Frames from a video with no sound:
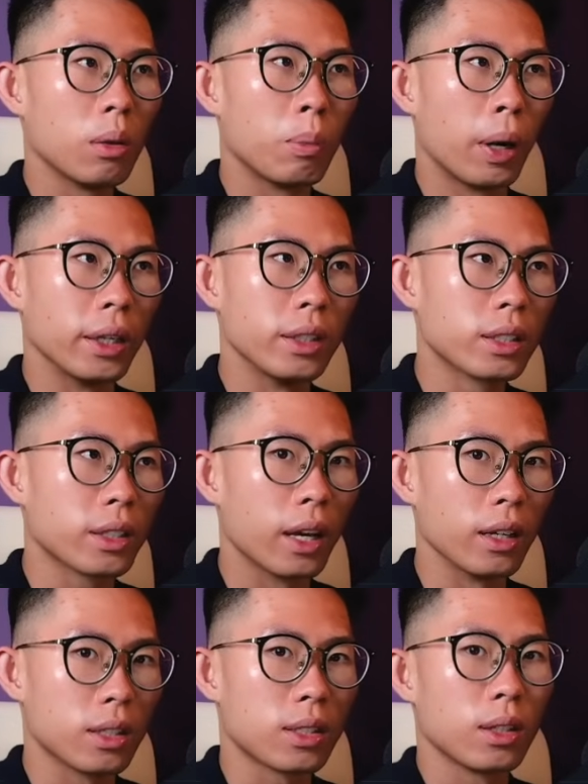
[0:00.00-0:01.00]
But in this
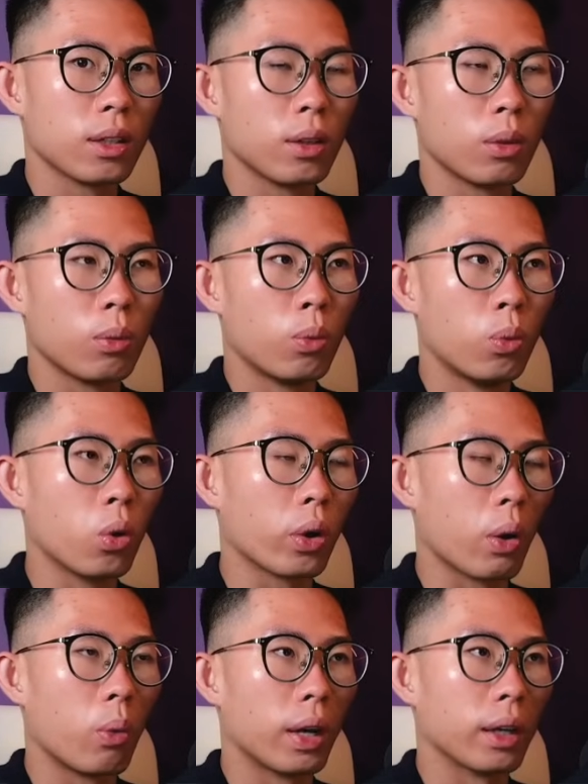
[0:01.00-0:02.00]
case, look
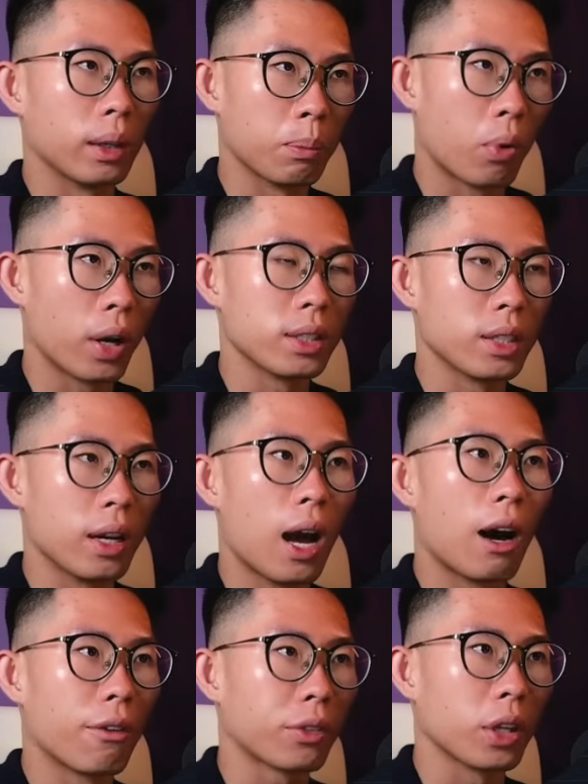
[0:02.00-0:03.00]
at what price did
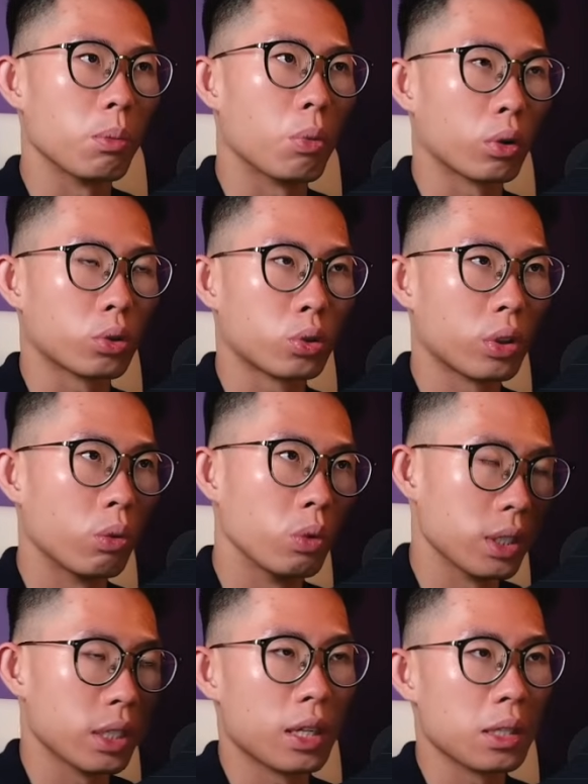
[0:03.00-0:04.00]
after it broke through the
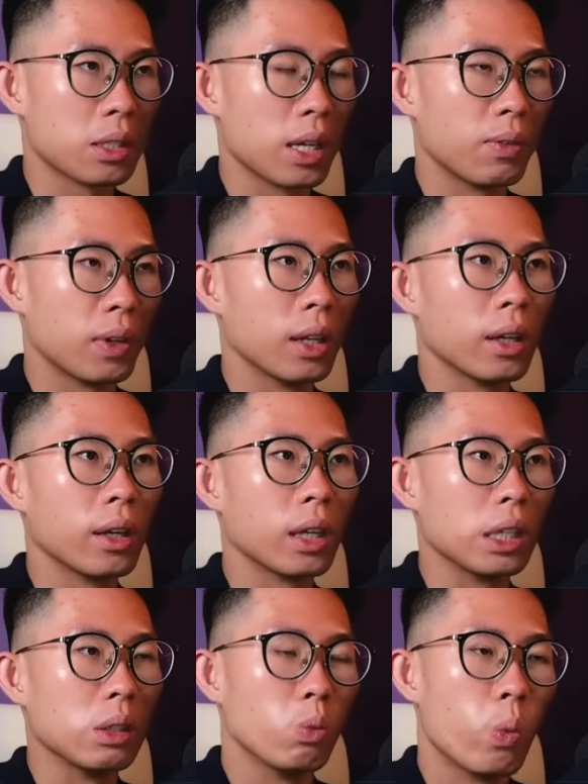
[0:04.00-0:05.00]
resistance level.
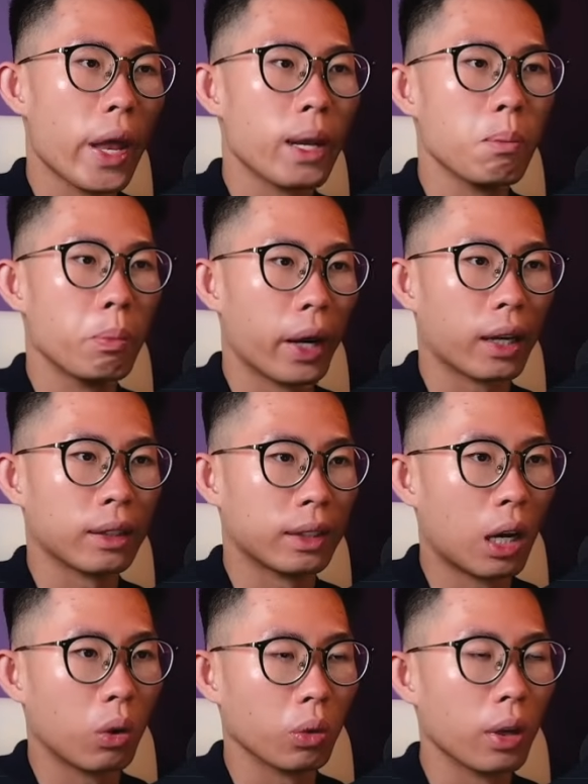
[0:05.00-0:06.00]
It went back
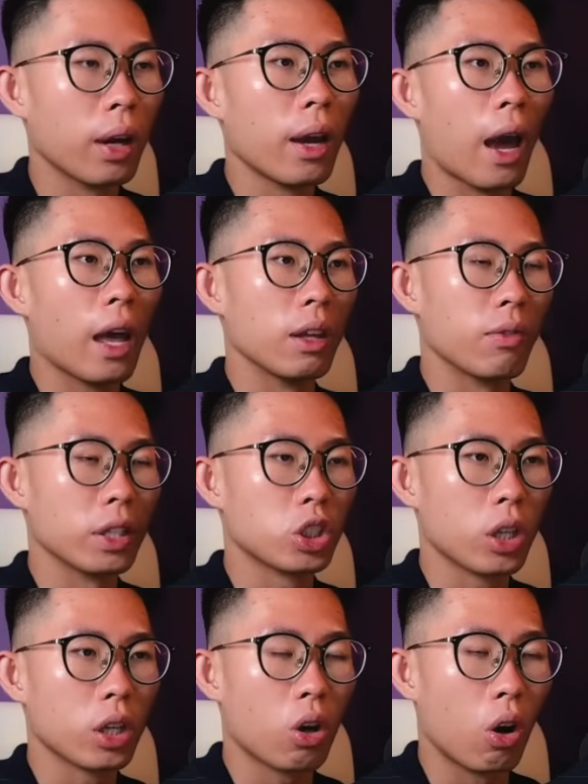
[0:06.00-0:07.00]
down and
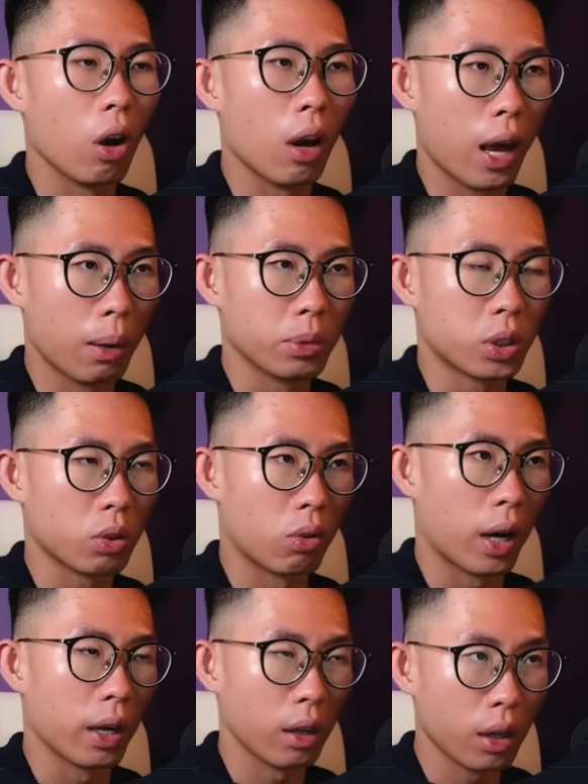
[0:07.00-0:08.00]
eventually collapsed,
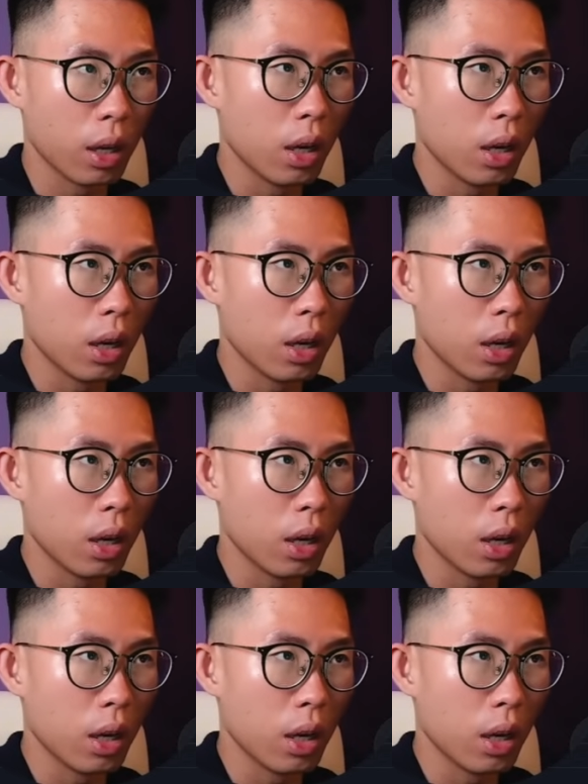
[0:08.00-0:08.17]
right?